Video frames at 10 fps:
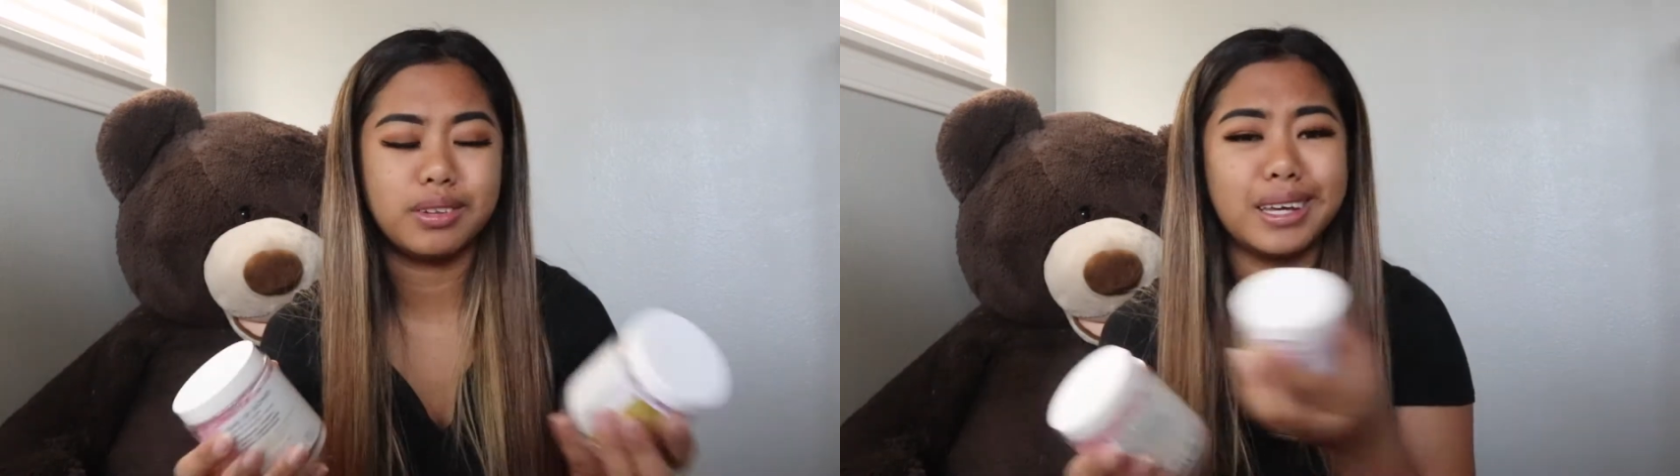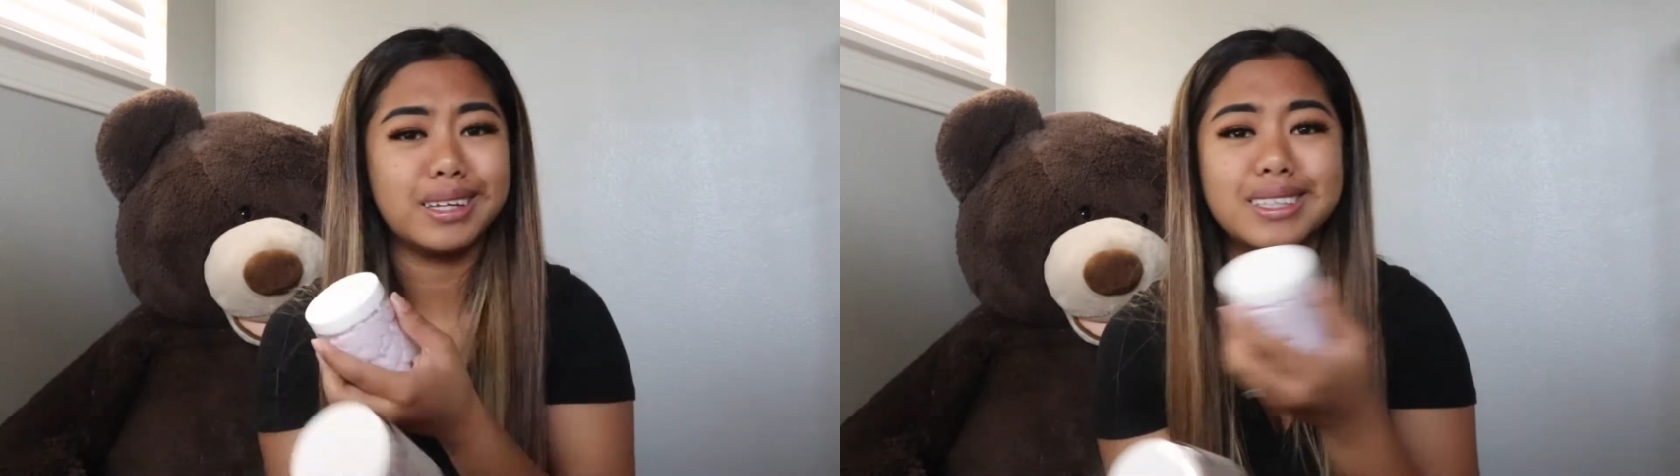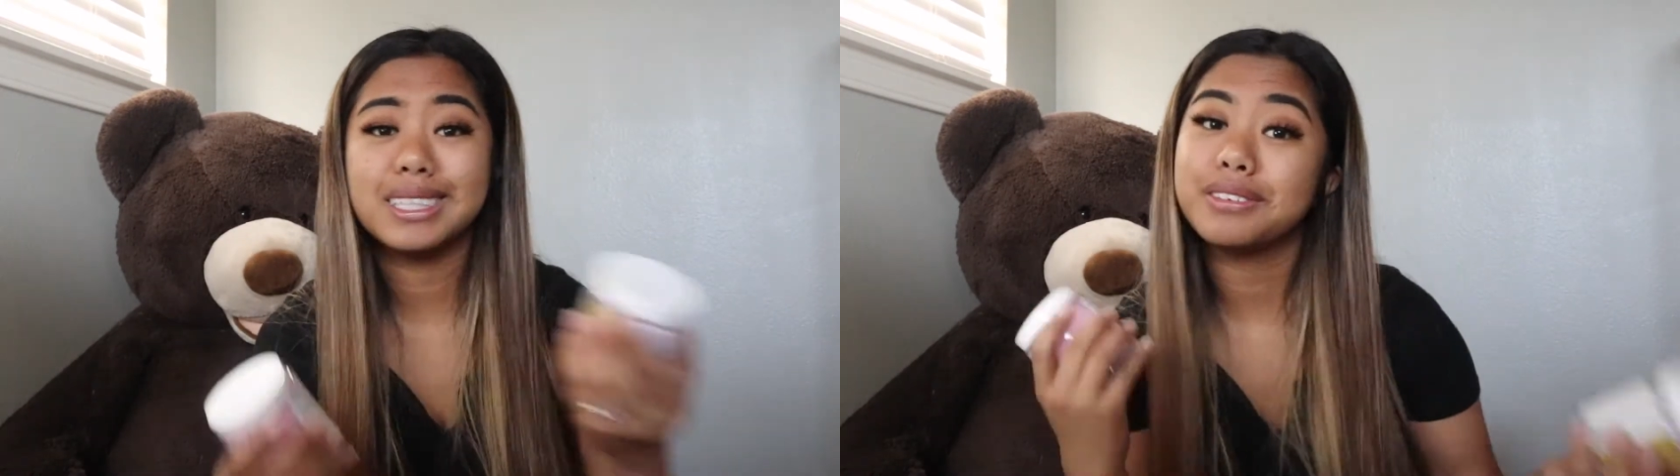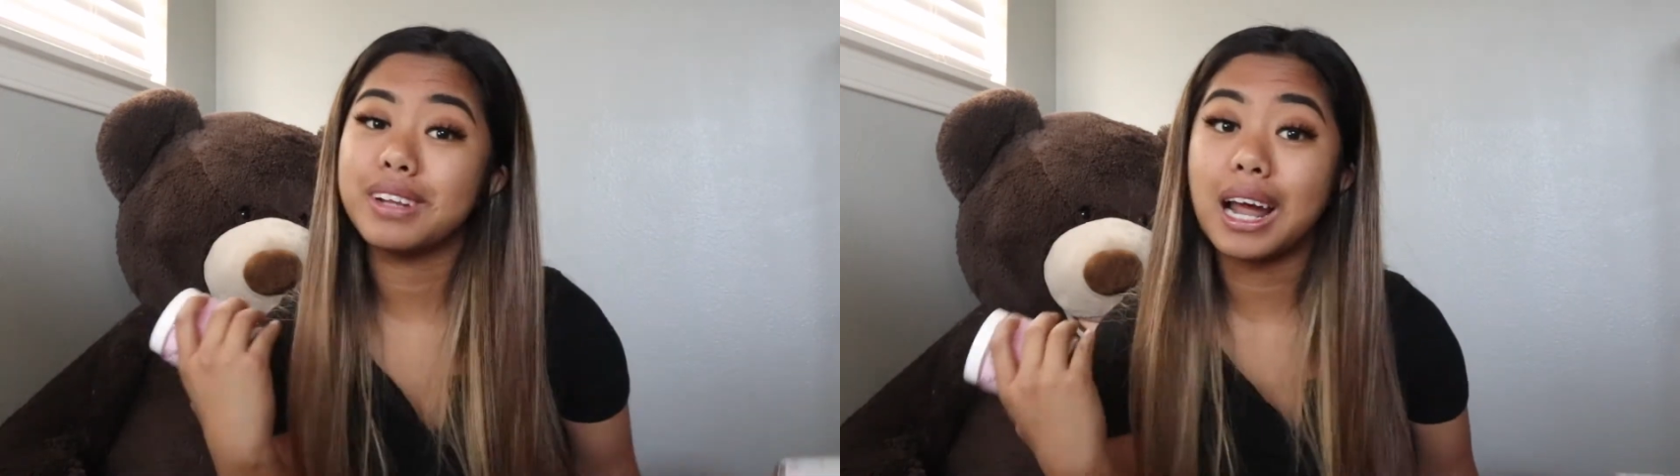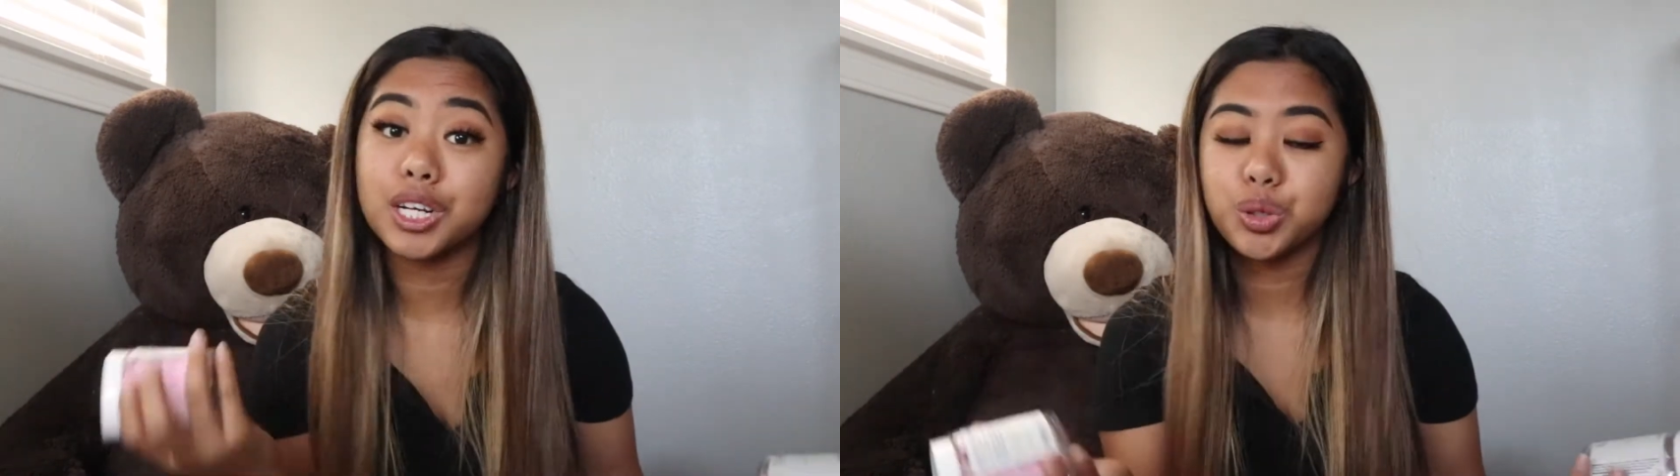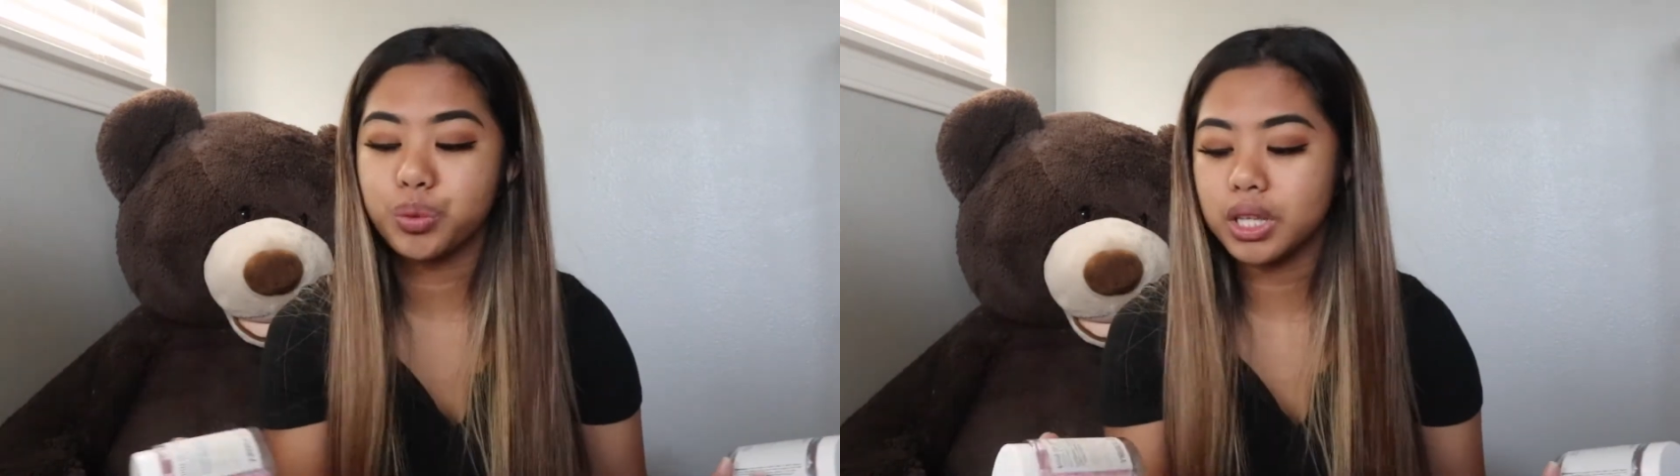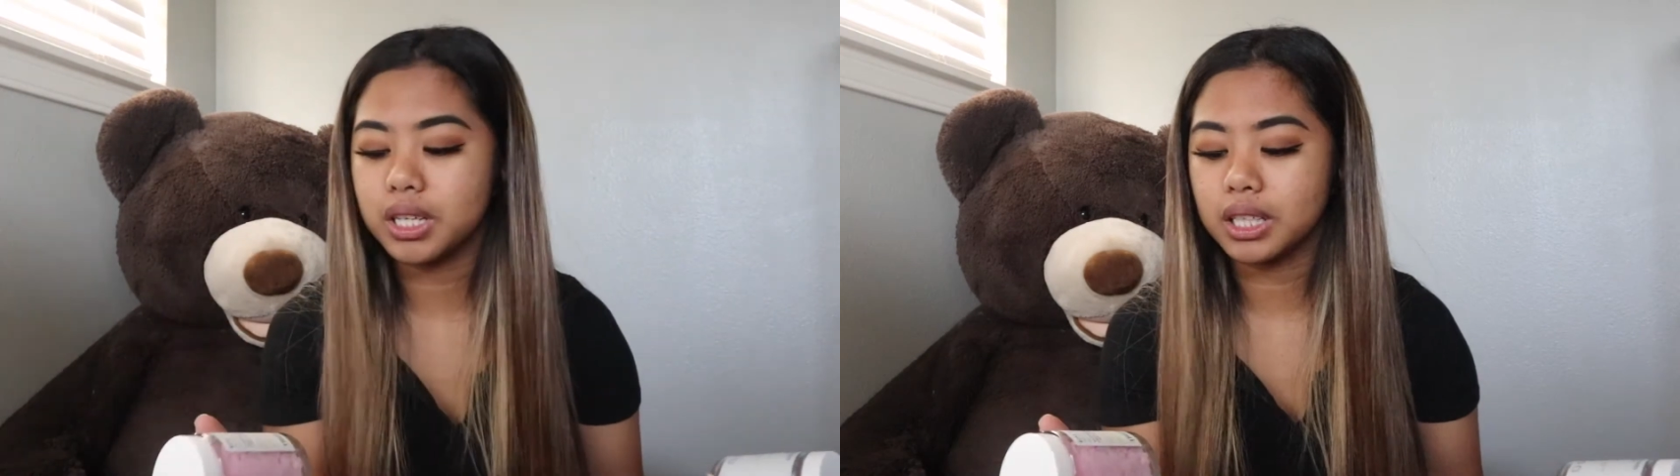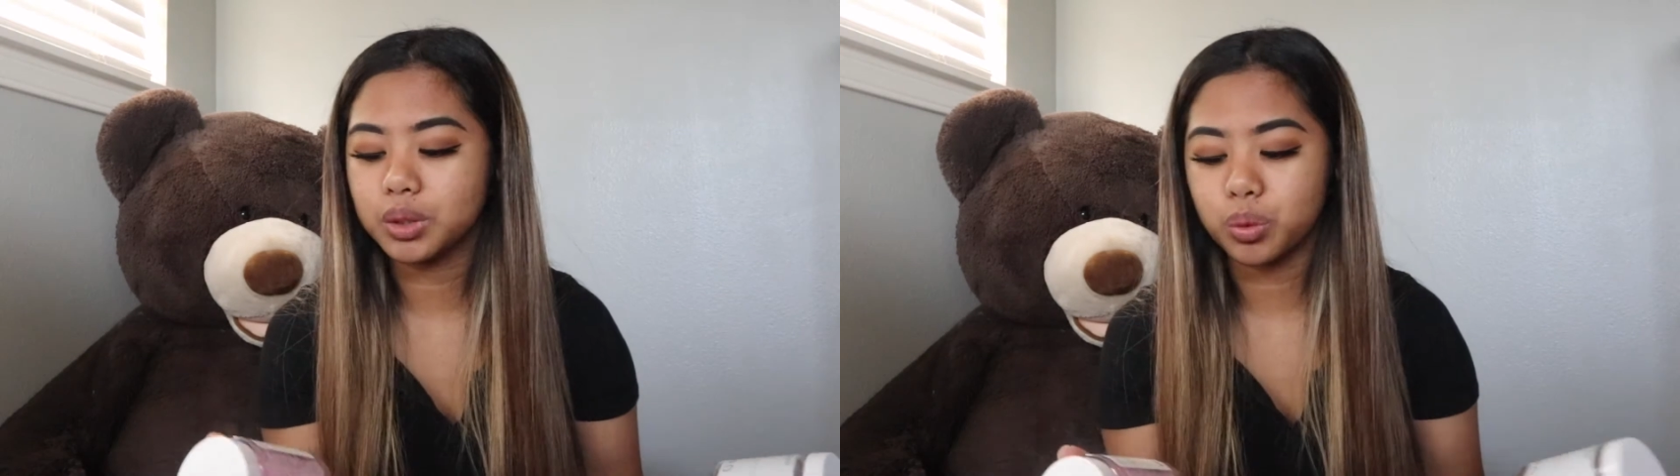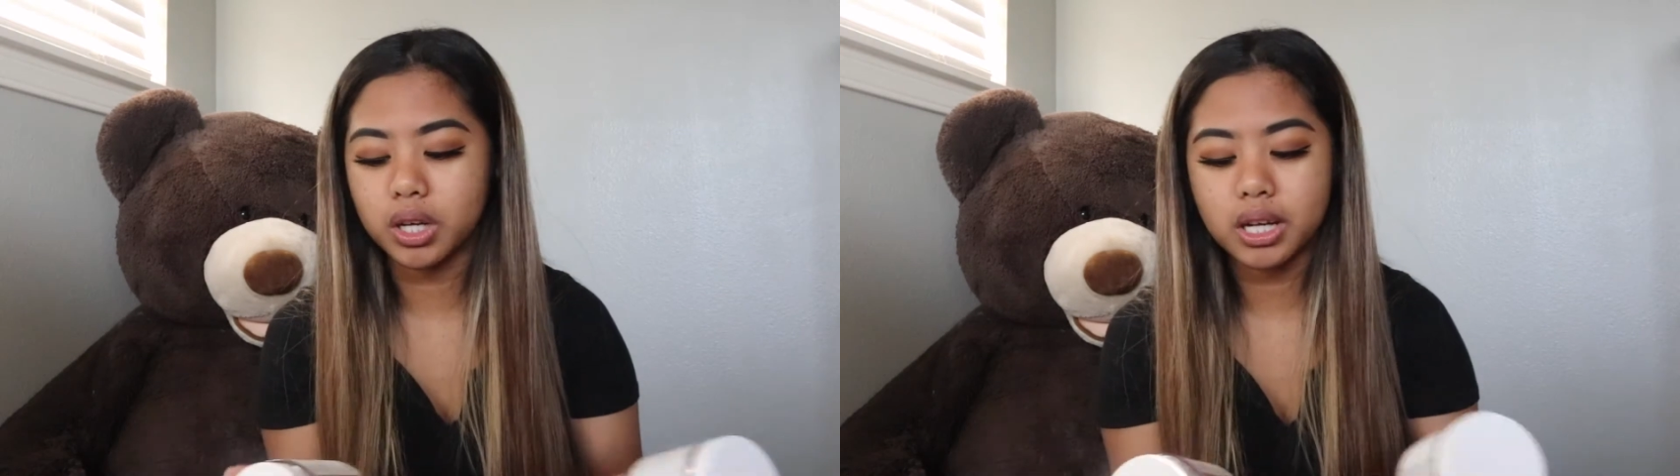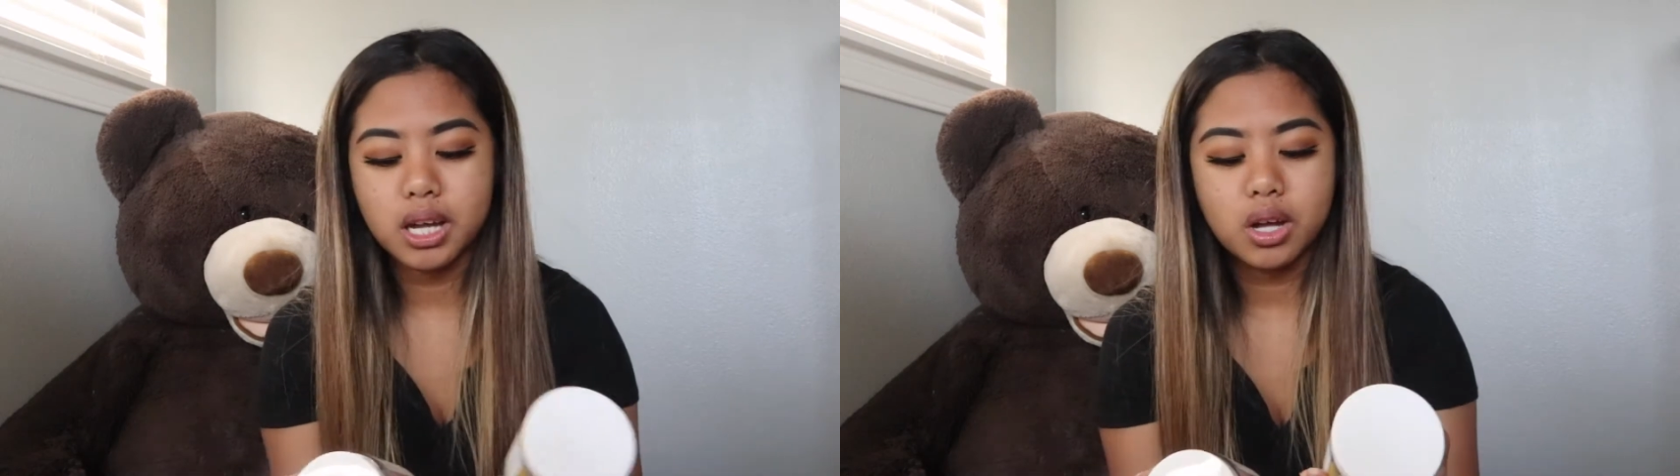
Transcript: like see if it actually really does work.